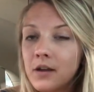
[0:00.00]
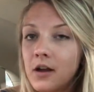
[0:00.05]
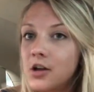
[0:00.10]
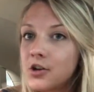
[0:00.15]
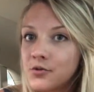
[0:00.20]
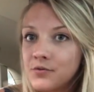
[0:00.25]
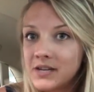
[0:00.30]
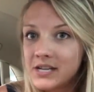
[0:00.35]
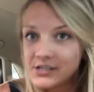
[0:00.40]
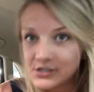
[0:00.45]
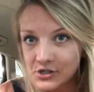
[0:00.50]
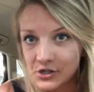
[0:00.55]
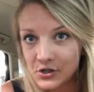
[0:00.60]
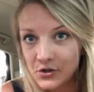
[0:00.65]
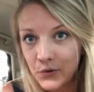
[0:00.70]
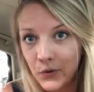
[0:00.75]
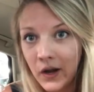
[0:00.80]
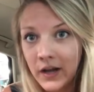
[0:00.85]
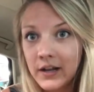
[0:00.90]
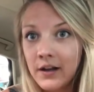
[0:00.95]
I don't need
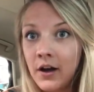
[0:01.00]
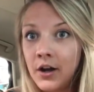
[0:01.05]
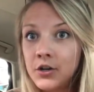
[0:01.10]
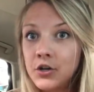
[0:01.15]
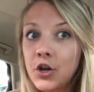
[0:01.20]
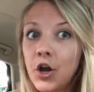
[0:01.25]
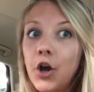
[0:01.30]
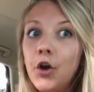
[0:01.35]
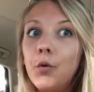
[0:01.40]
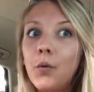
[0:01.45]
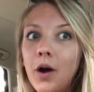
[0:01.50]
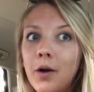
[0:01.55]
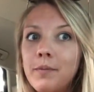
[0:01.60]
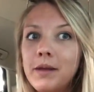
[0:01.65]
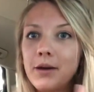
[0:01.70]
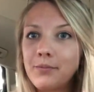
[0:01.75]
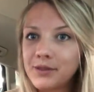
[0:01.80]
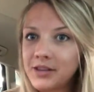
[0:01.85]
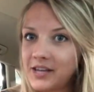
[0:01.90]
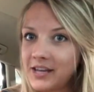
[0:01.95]
to. Like, I know I'll
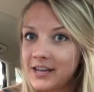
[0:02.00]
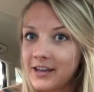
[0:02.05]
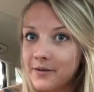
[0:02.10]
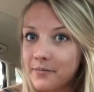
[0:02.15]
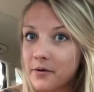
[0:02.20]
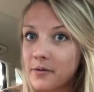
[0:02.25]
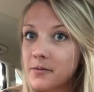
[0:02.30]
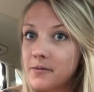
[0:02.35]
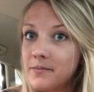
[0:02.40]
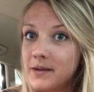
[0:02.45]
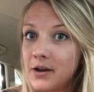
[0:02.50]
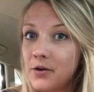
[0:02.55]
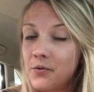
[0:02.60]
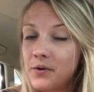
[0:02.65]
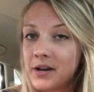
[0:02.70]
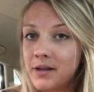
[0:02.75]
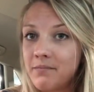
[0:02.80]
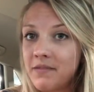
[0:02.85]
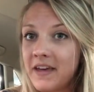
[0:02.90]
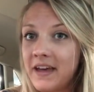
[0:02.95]
be able to eat a proper meal
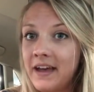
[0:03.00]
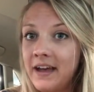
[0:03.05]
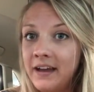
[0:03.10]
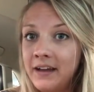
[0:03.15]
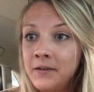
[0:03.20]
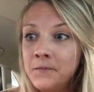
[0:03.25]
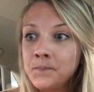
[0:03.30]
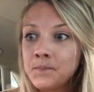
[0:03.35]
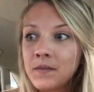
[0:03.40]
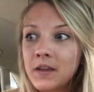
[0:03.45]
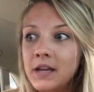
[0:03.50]
when I'm there,